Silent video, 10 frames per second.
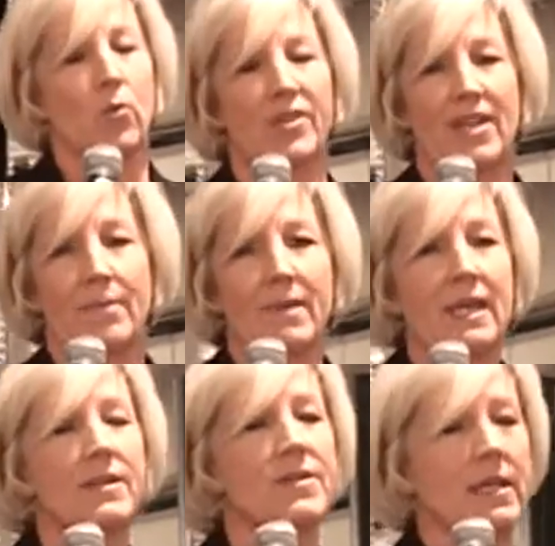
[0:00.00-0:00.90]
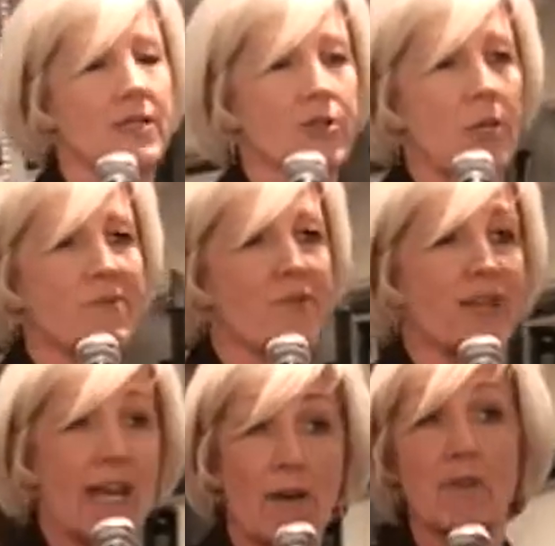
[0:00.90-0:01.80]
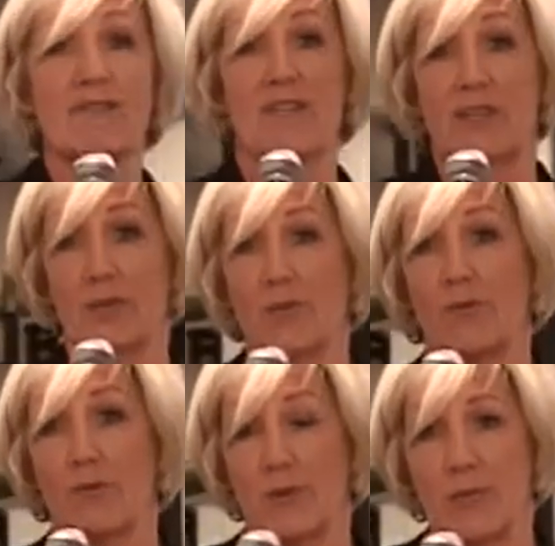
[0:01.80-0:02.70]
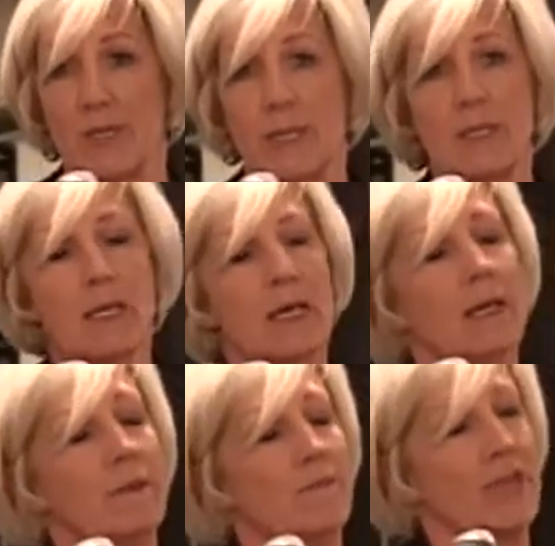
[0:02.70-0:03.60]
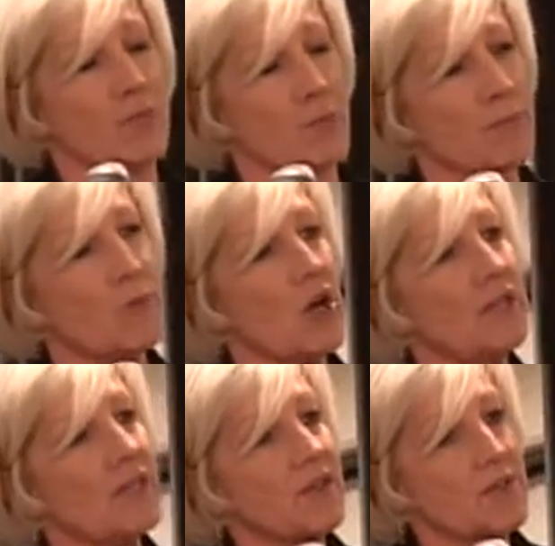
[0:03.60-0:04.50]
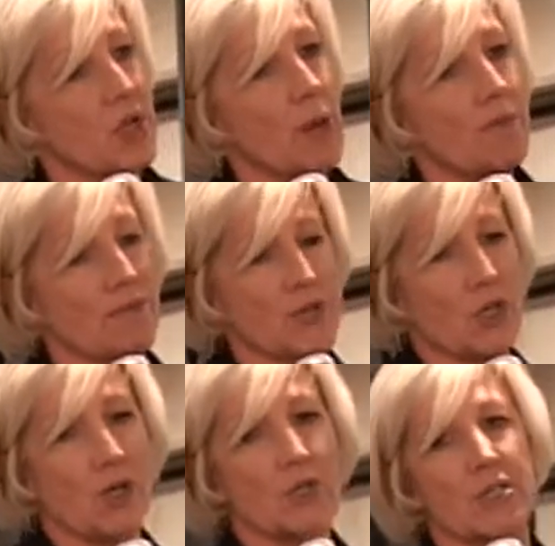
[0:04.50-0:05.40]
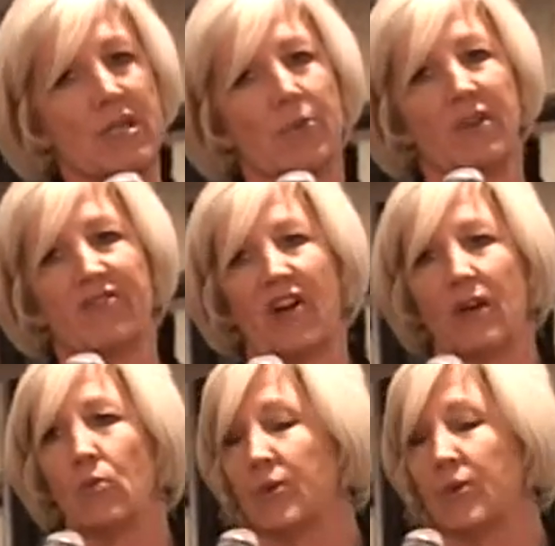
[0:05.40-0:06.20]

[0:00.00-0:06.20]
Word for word: What that means in terms of county vendors, for instance, is we're broadening the scope of the charges that we file.